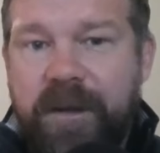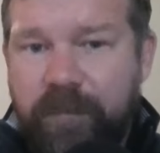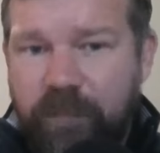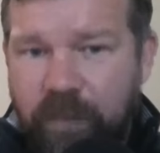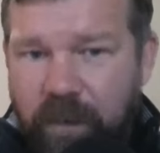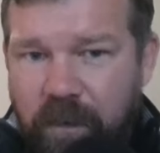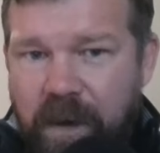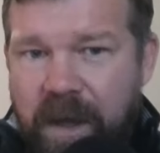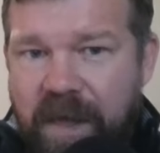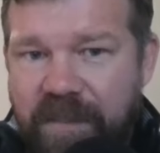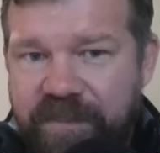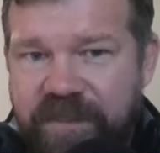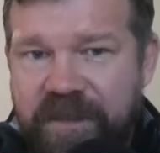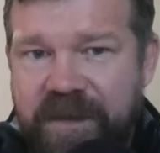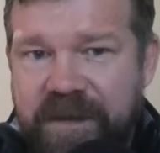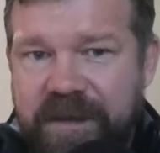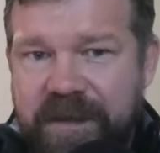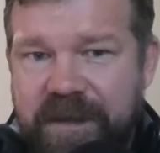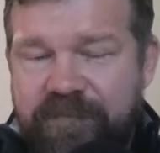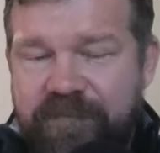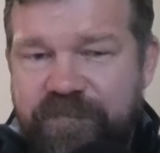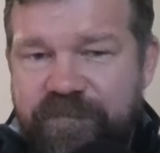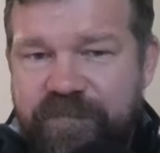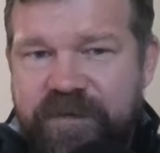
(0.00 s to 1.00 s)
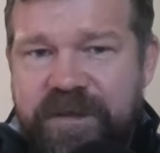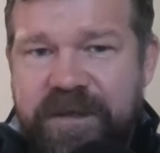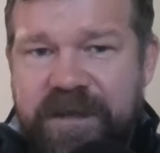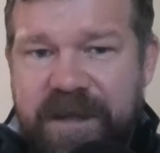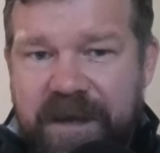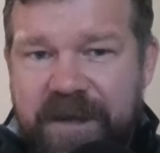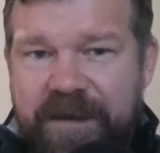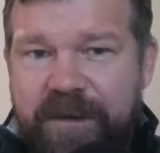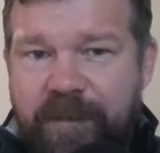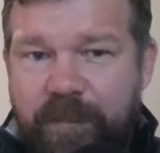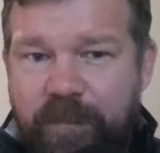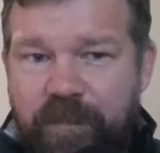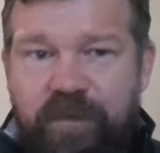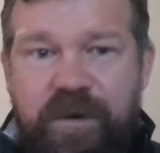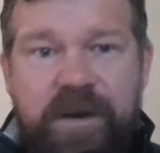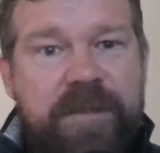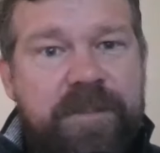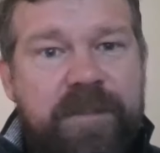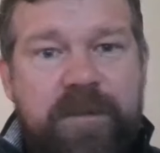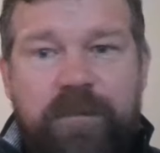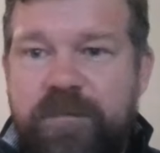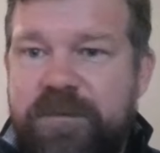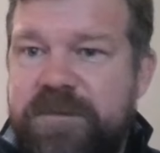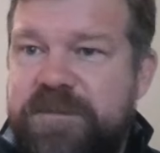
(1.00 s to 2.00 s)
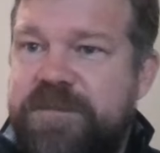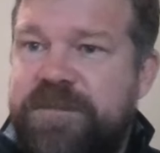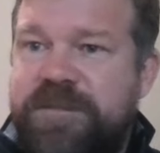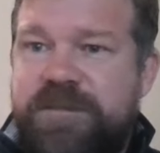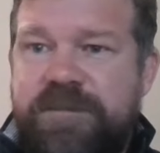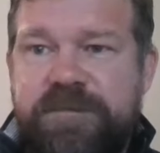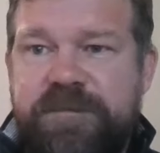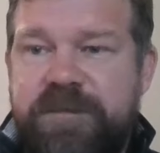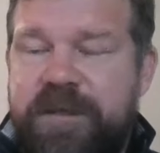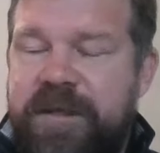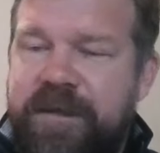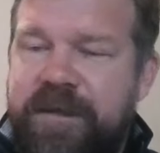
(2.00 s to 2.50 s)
Well, I think if he had a Britain that was